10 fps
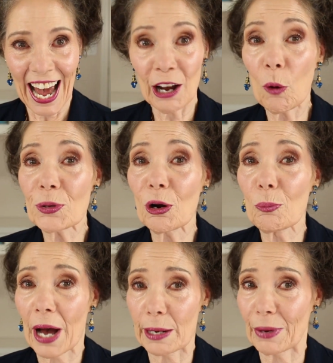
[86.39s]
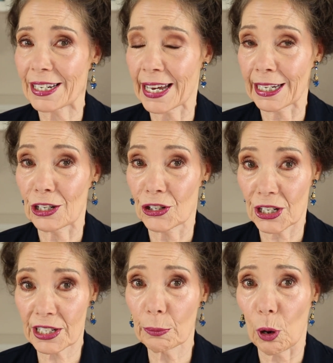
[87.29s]
I hope you don't mind my taking
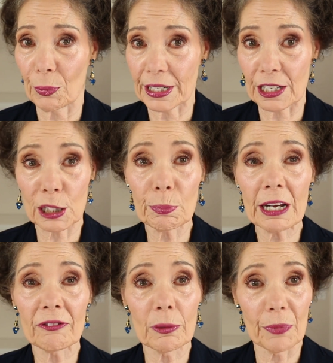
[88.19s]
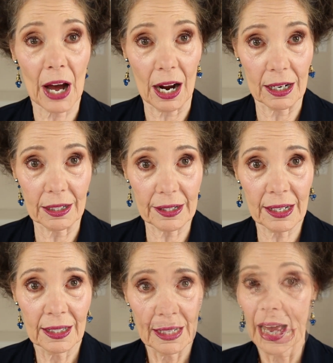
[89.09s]
just a moment to speak from the
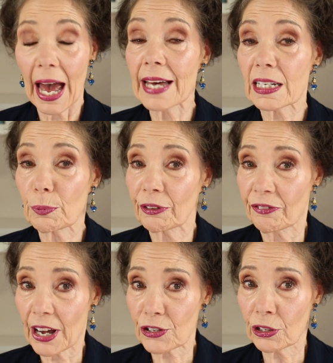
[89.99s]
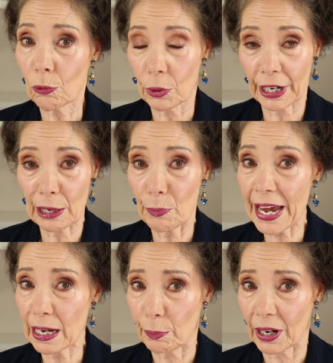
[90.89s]
heart. As a professional working
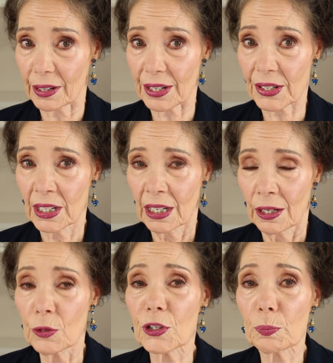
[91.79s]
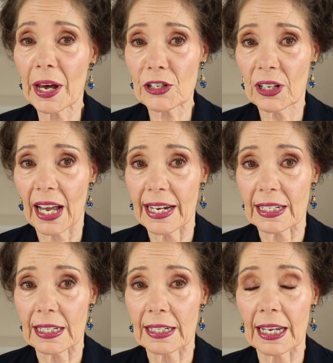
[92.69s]
makeup artist who
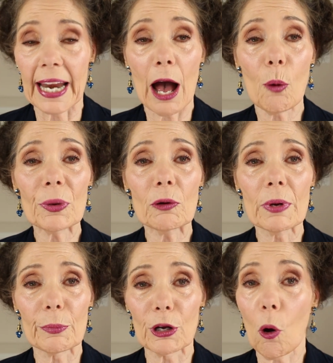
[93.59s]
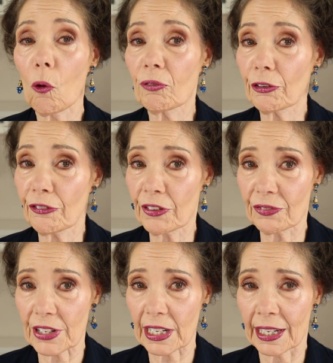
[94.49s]
specializes in helping women over
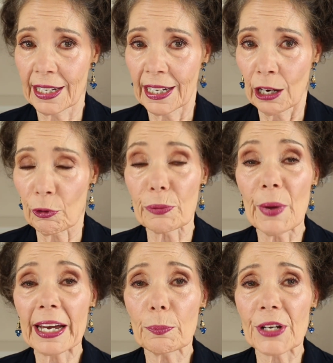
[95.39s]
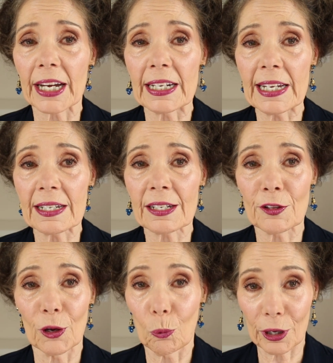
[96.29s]
50 with makeup techniques
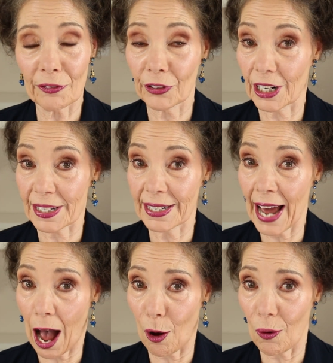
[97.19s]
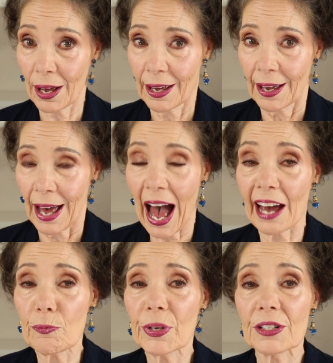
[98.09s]
that work for us now,
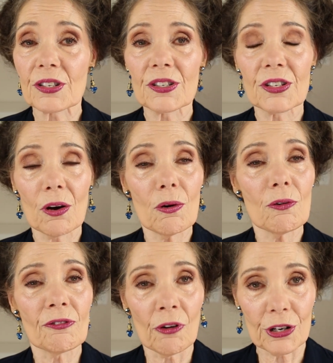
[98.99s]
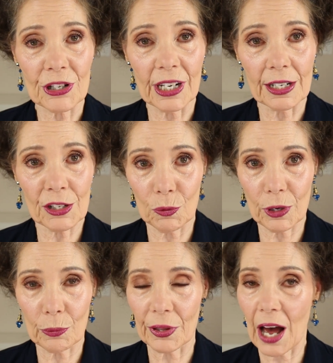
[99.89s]
I've been so fortunate to
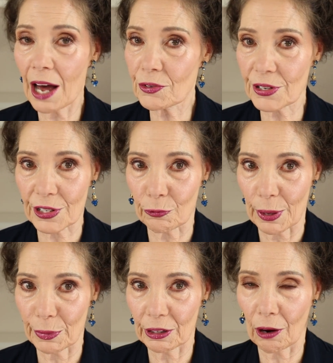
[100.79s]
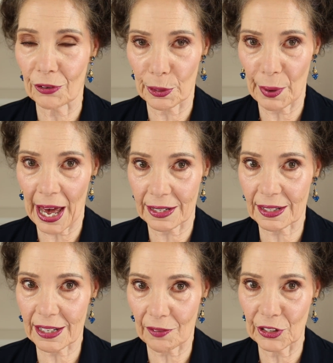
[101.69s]
work with hundreds of women over the
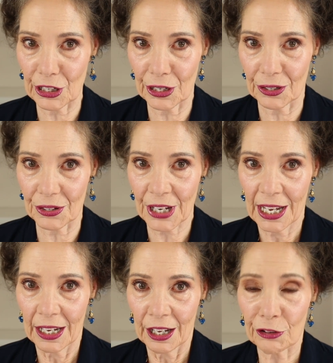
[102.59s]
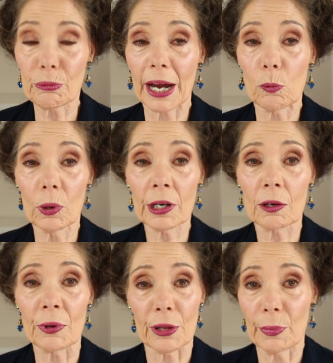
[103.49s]
past 7 years through my
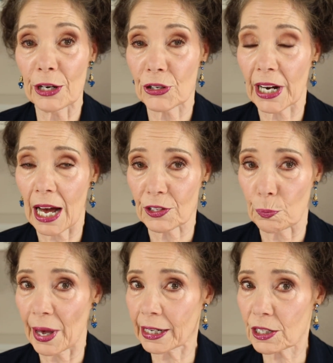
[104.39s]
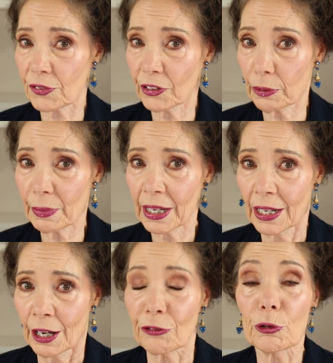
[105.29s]
work with a major cosmetics firm,
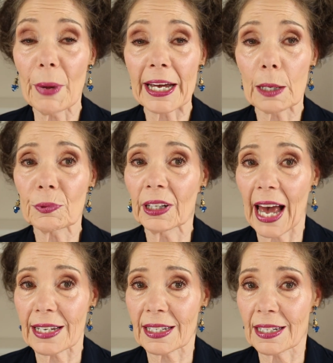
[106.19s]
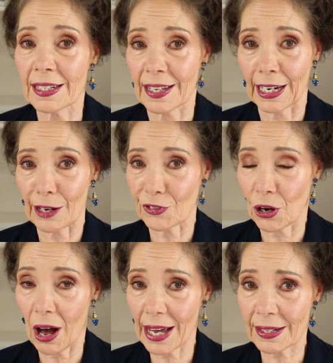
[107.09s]
through makeup classes that I've
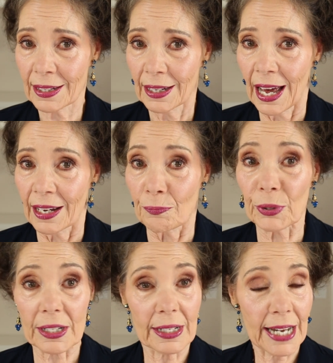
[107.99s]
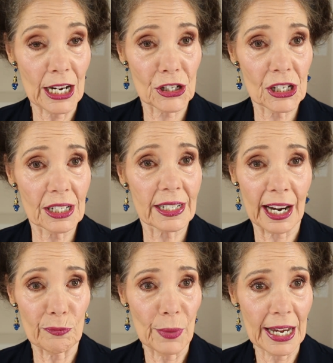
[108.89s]
taught, presentations that
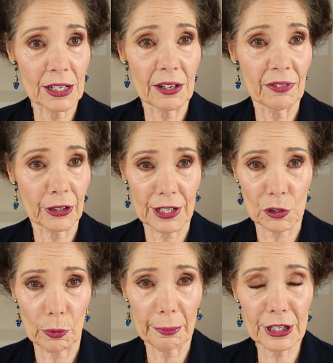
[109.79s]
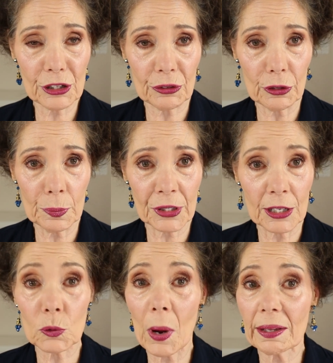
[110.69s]
I've made to various women's groups,
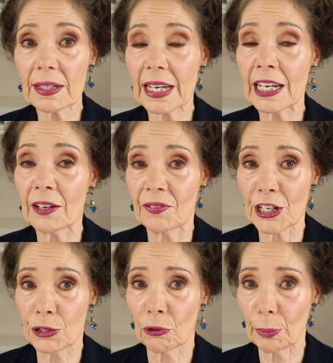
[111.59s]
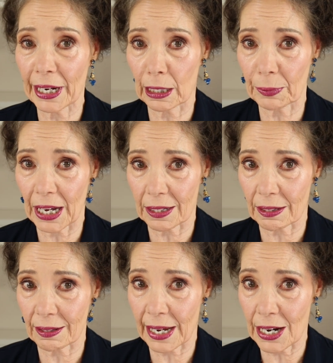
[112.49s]
as well as individual makeup
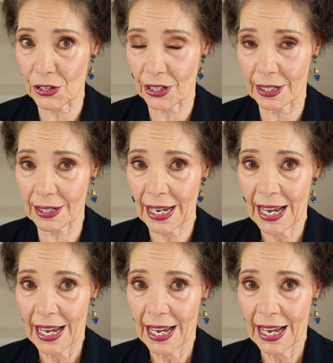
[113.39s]
consultations.